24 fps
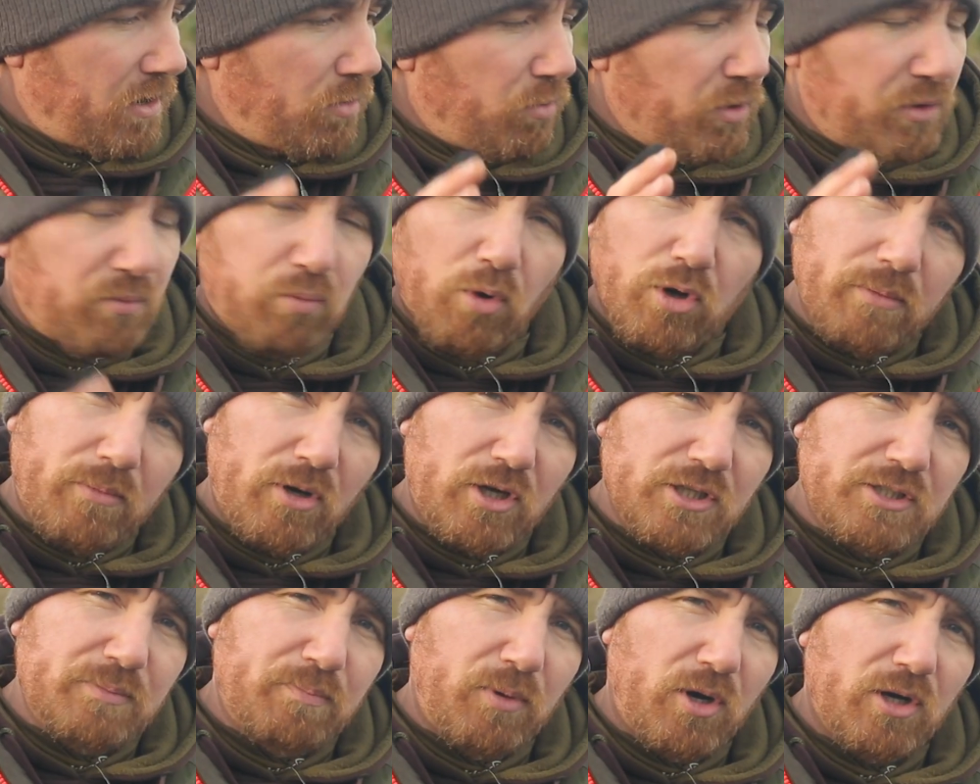With one of
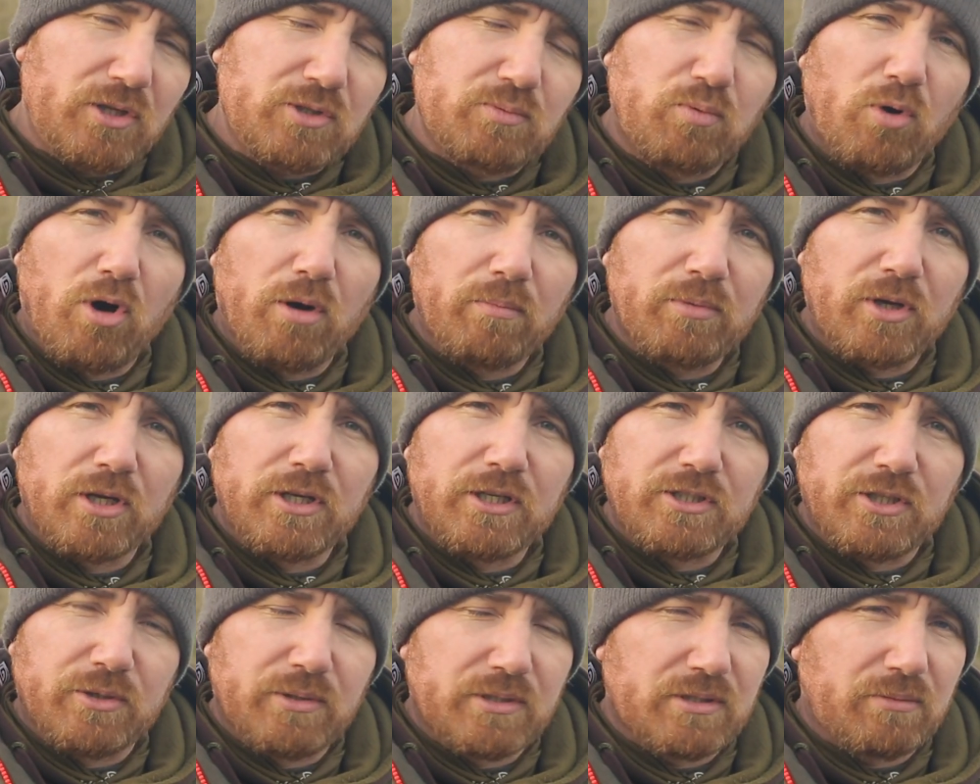my spots, what I'm going
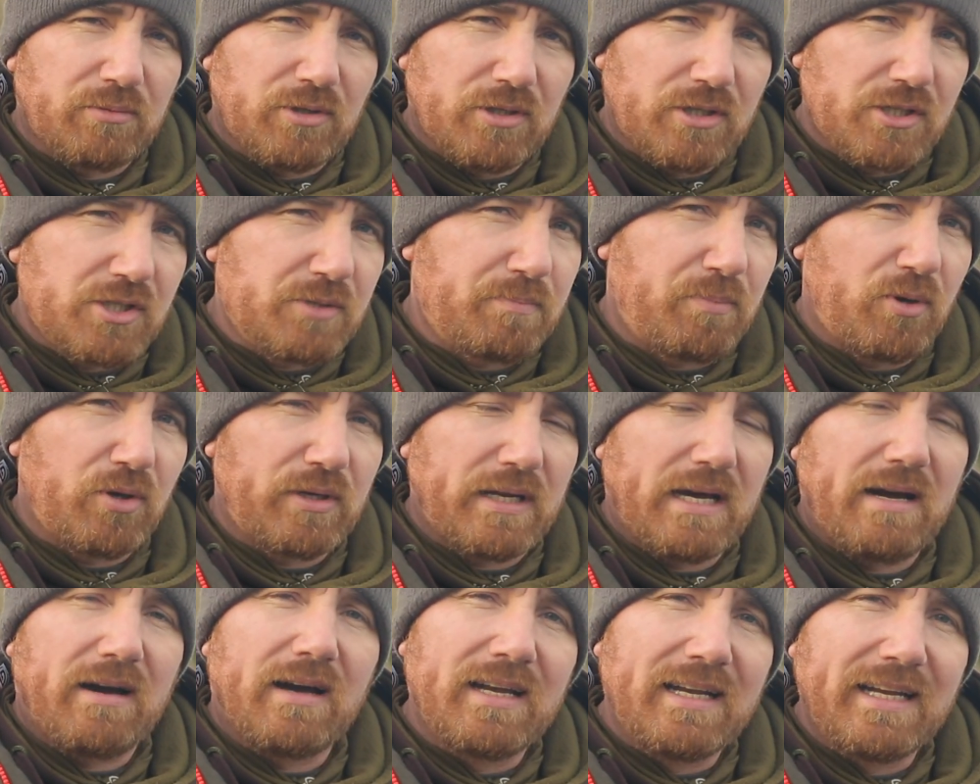to do is I'm going to spod
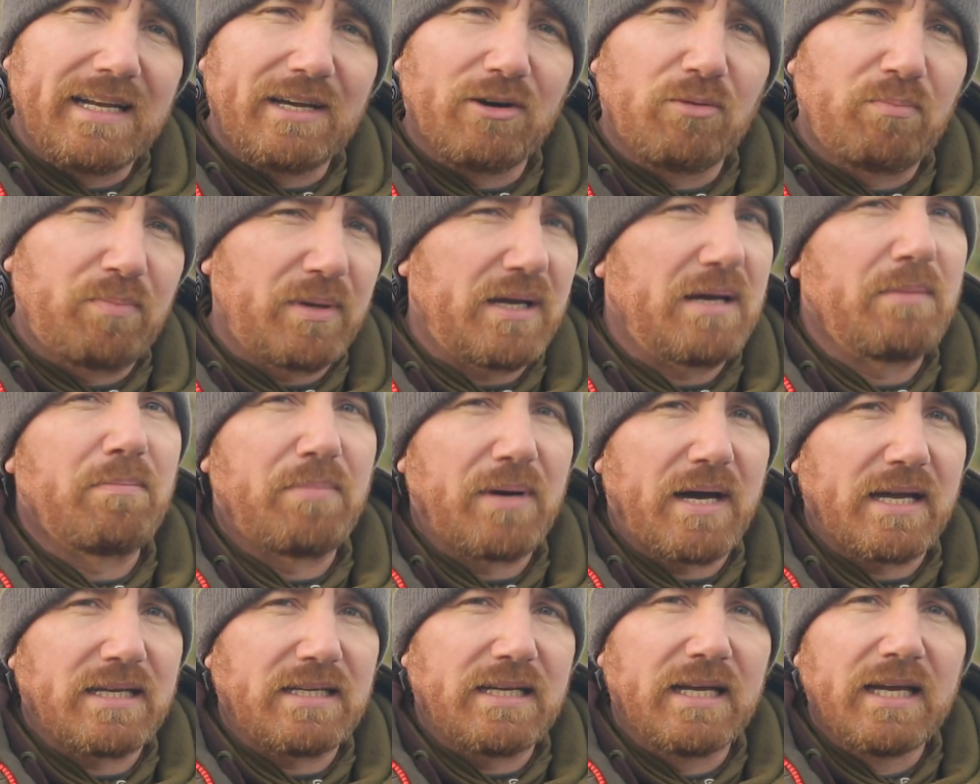out a little bit of
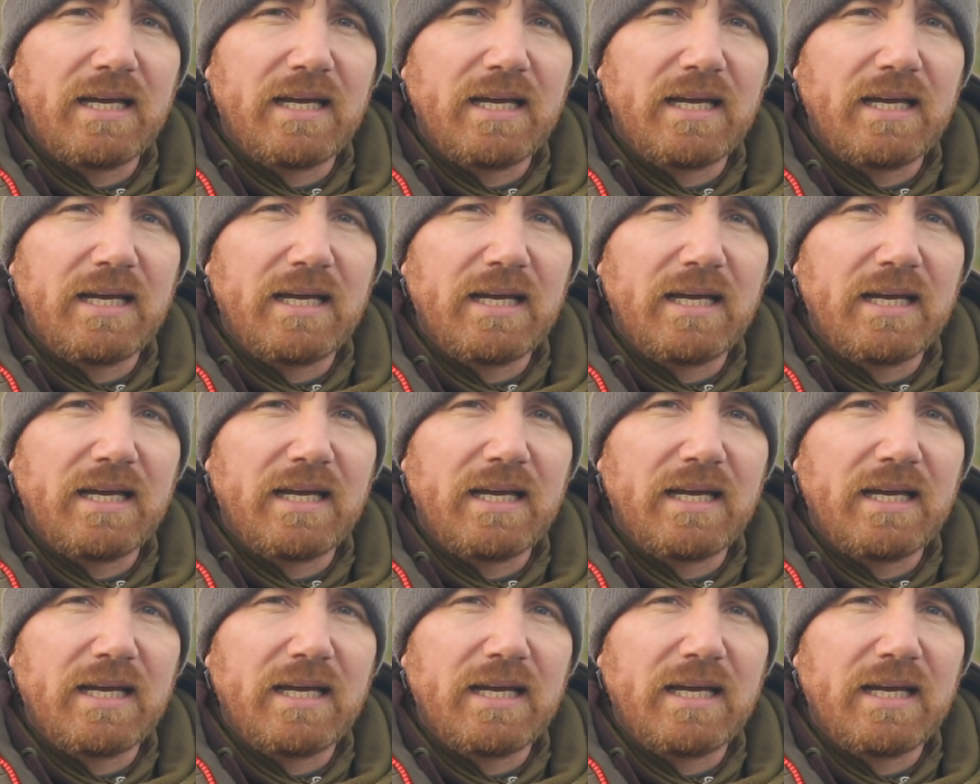bait.